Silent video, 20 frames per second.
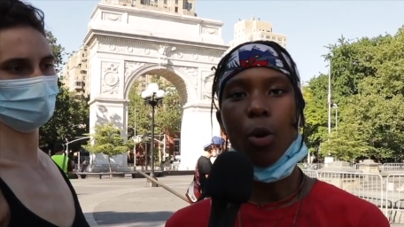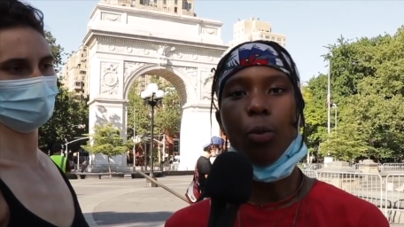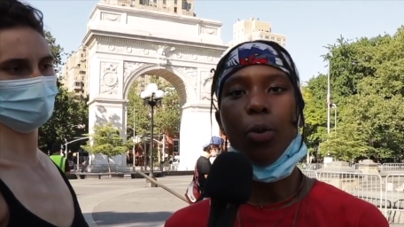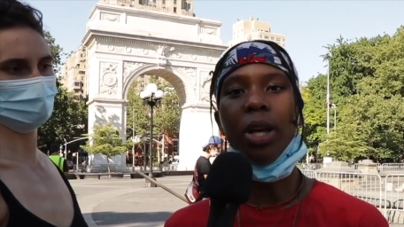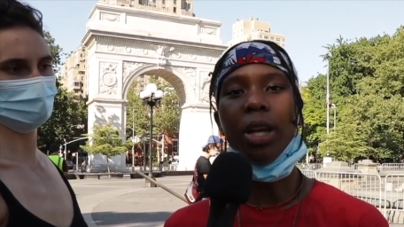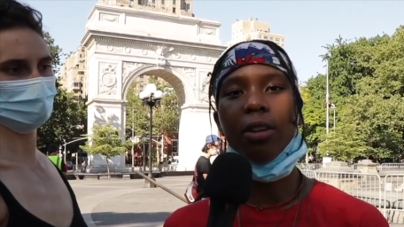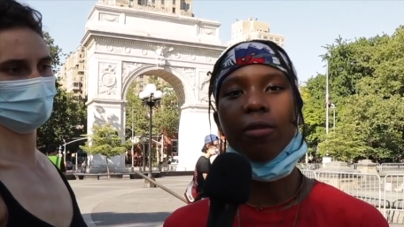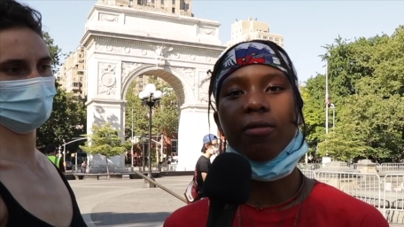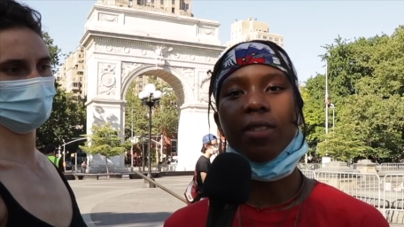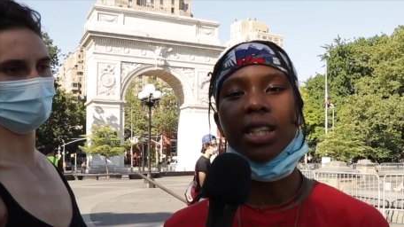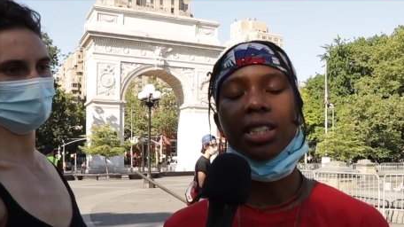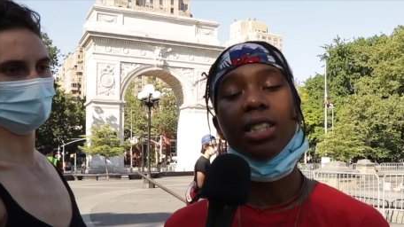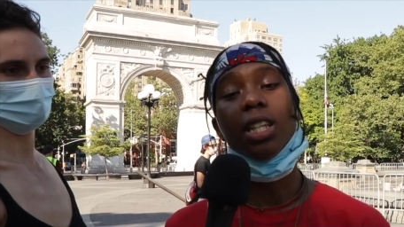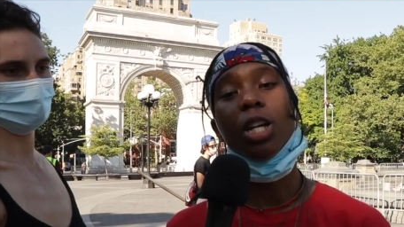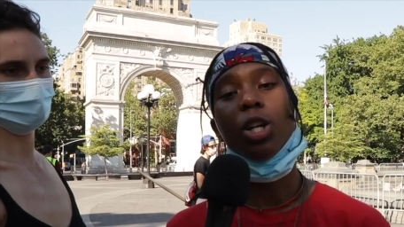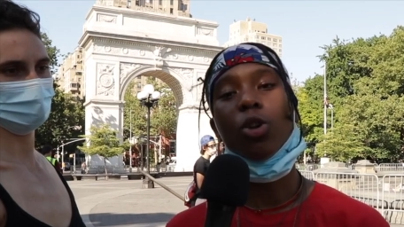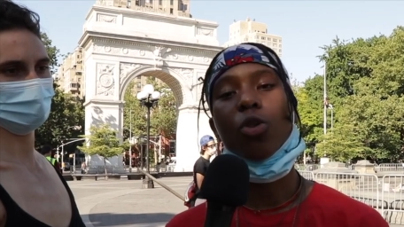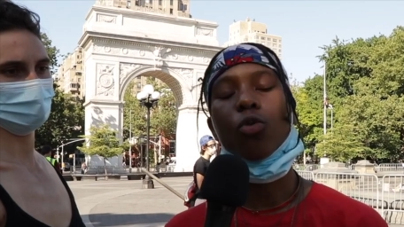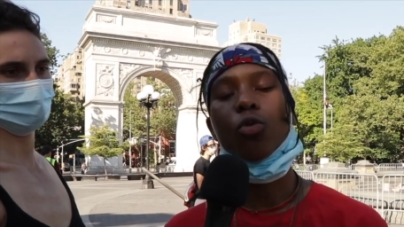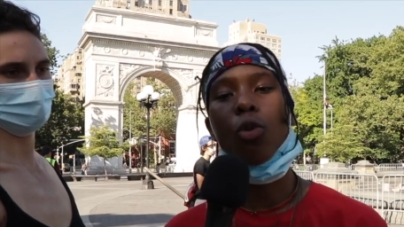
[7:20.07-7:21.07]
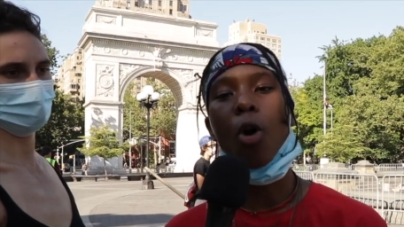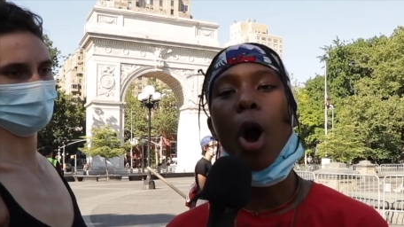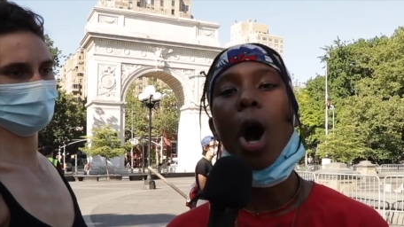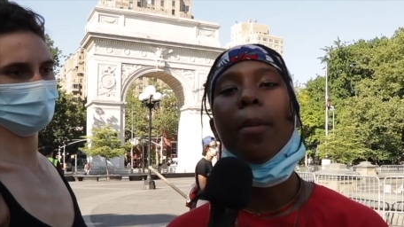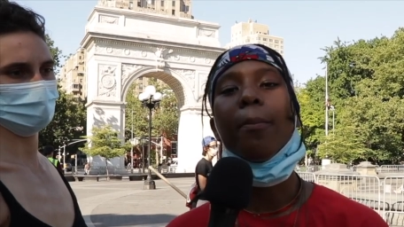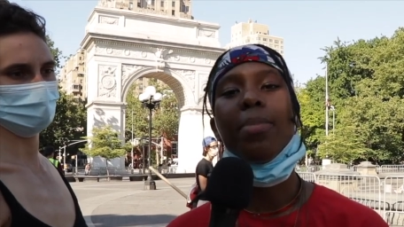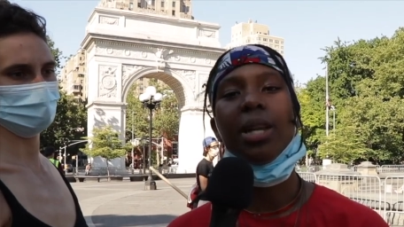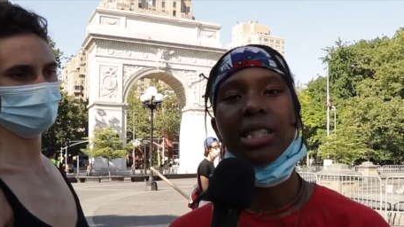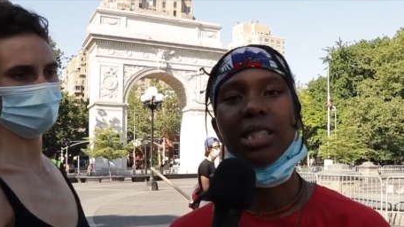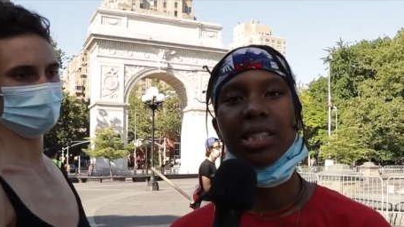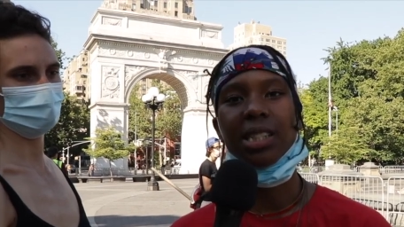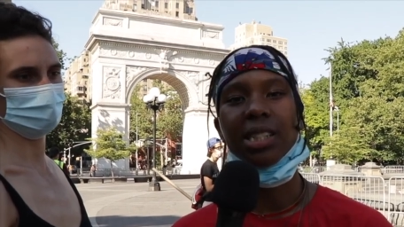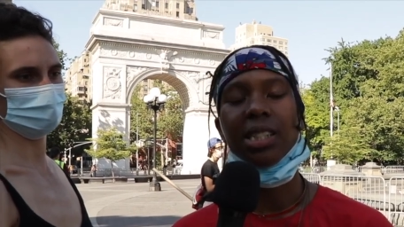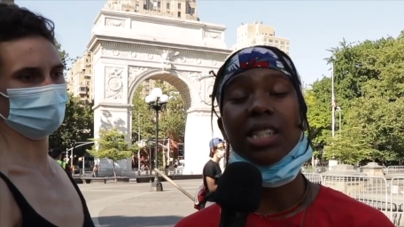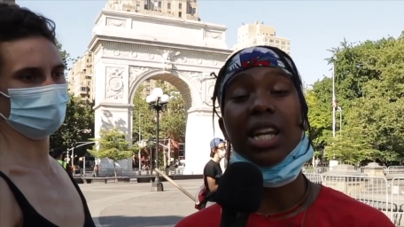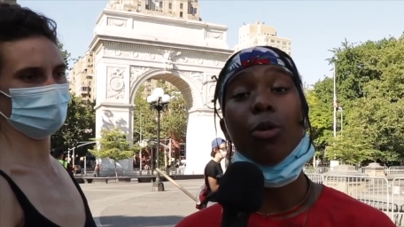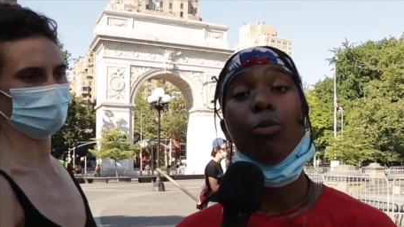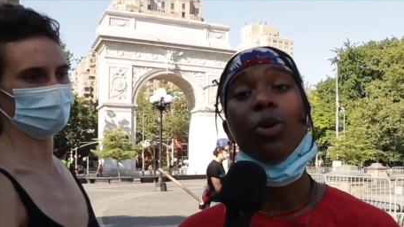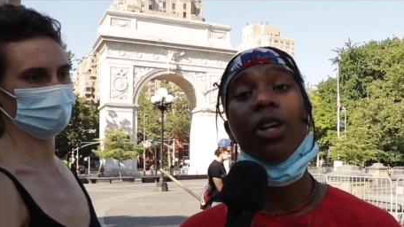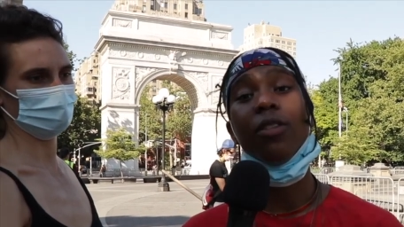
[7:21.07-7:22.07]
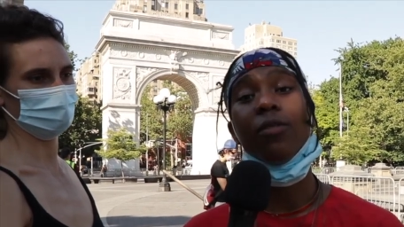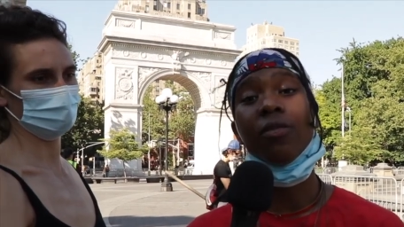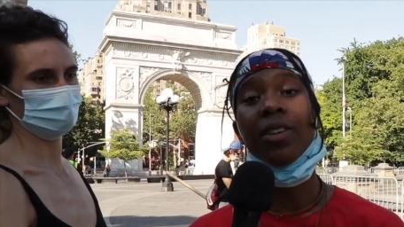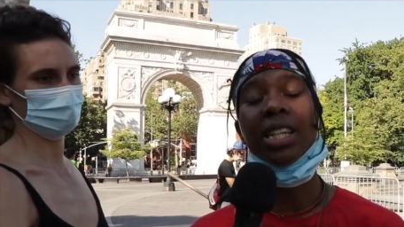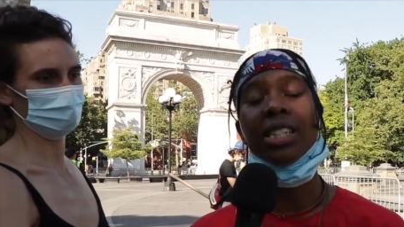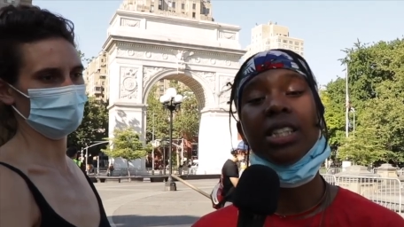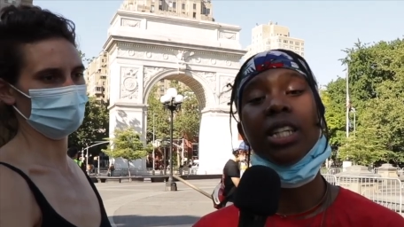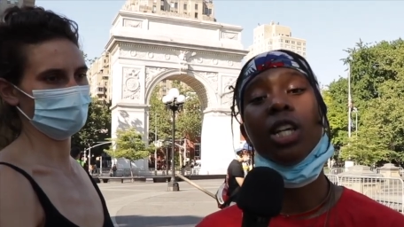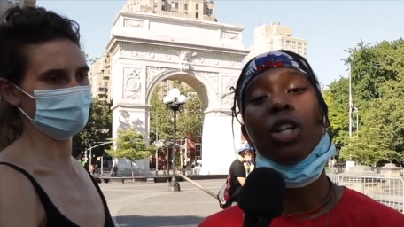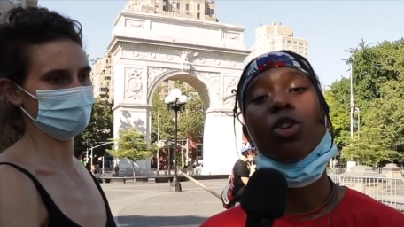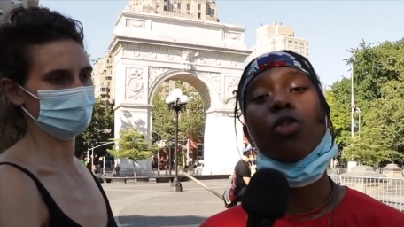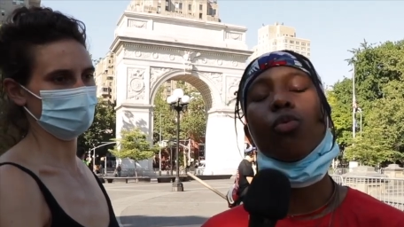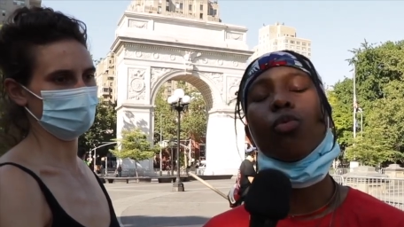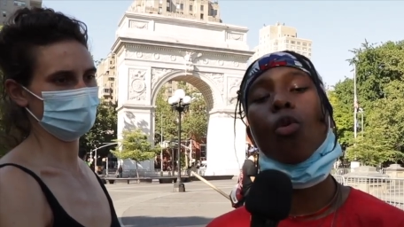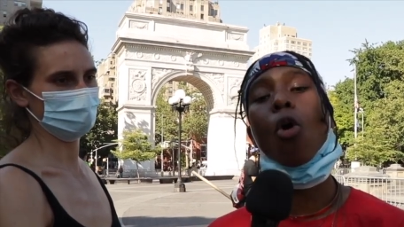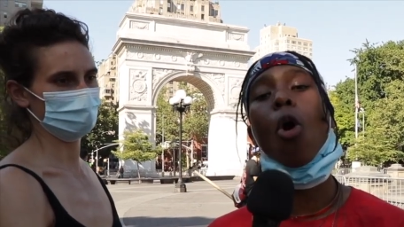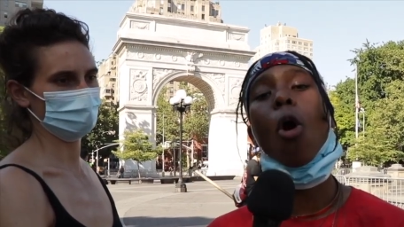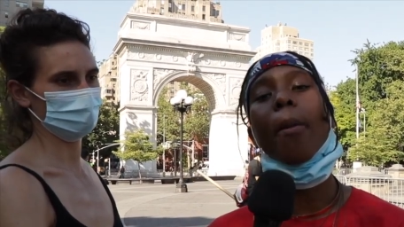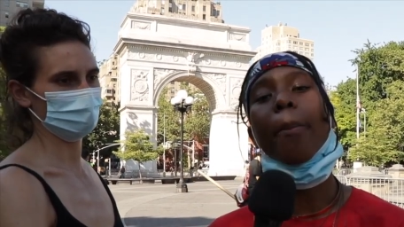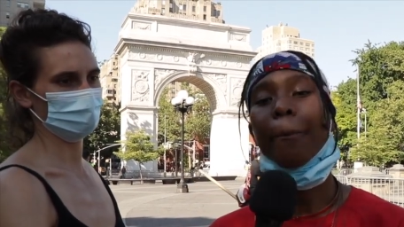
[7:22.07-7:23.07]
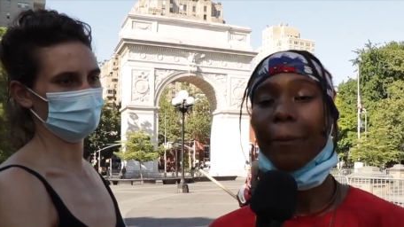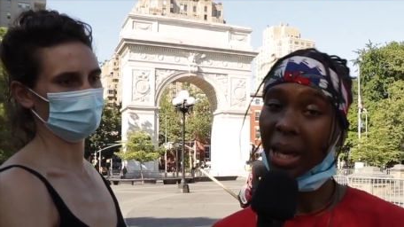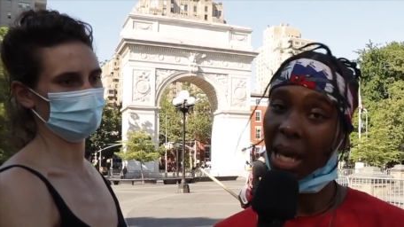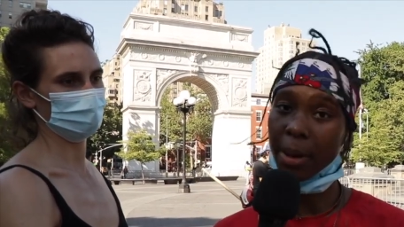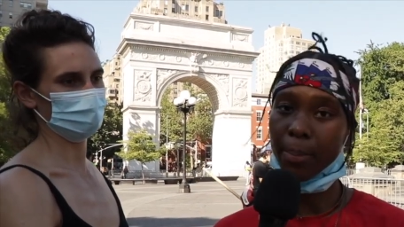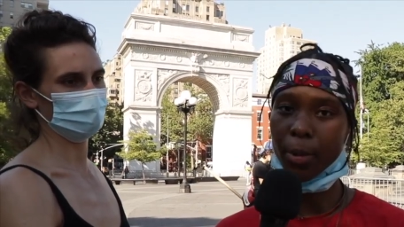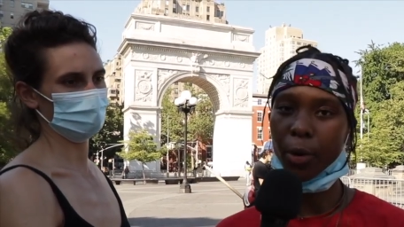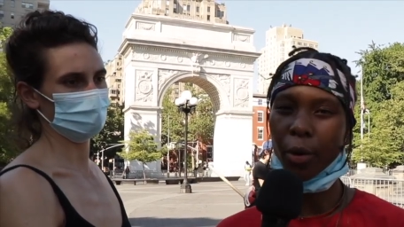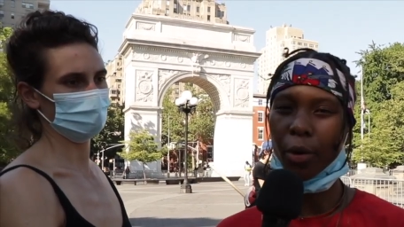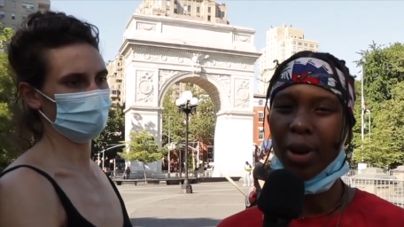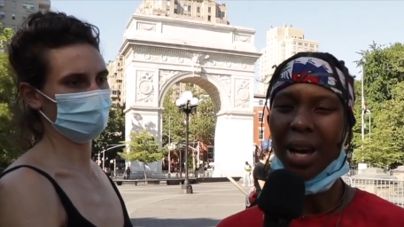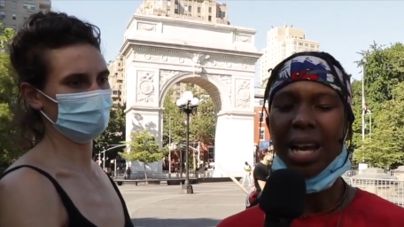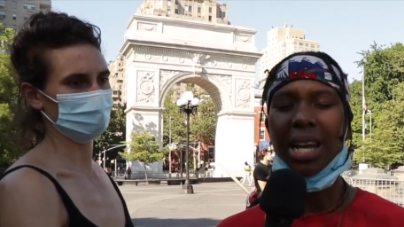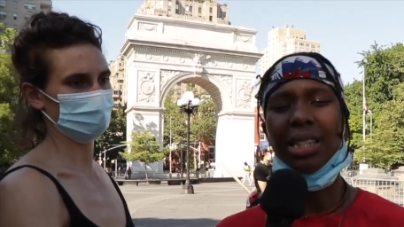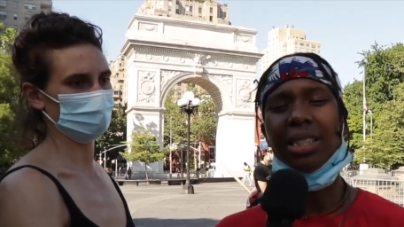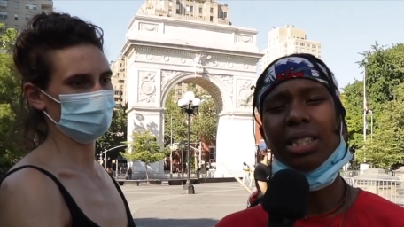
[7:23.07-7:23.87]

Speaker 1: We invested in the wrong businesses and we invested in the wrong people